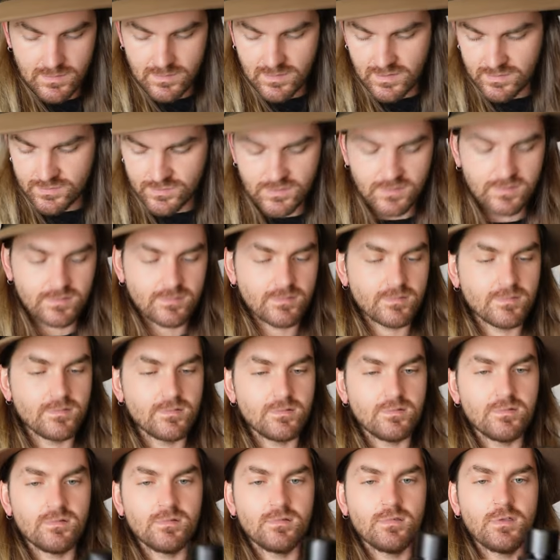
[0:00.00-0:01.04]
it's just
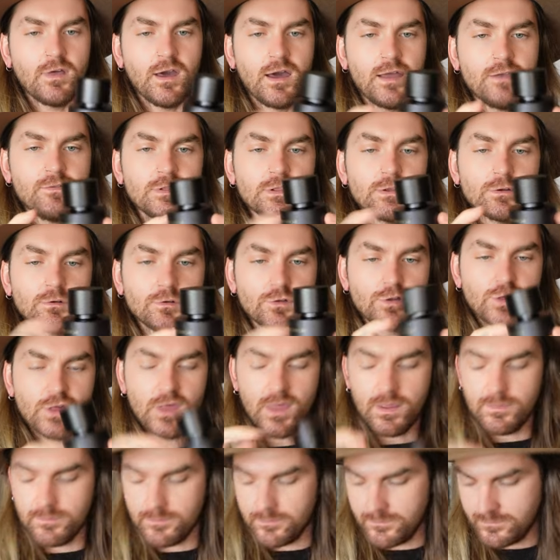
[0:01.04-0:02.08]
kind of a little
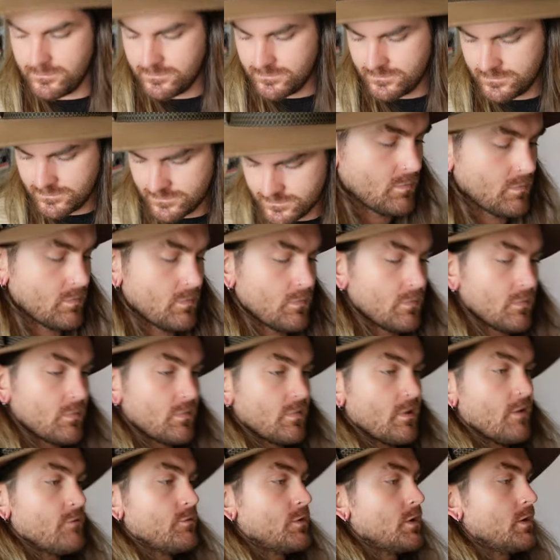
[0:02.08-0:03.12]
cheap.
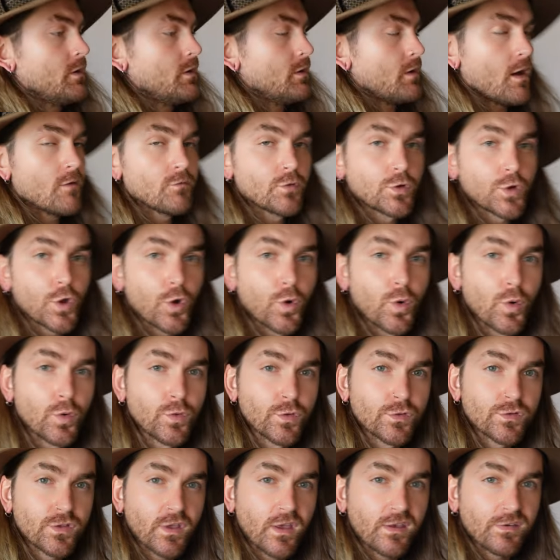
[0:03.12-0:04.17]
Let's have a, have a go on
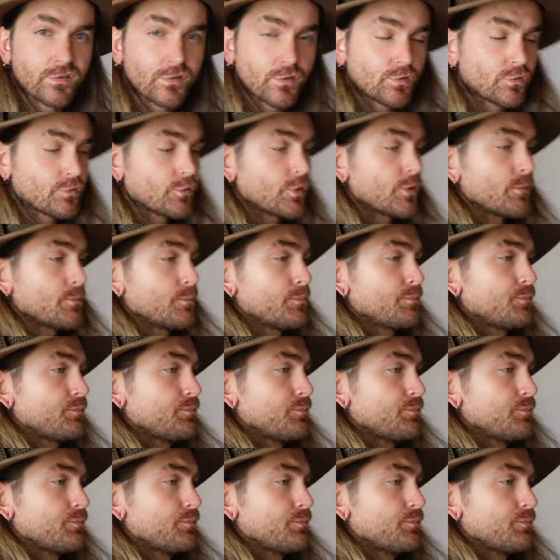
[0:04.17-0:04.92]
the tester strip.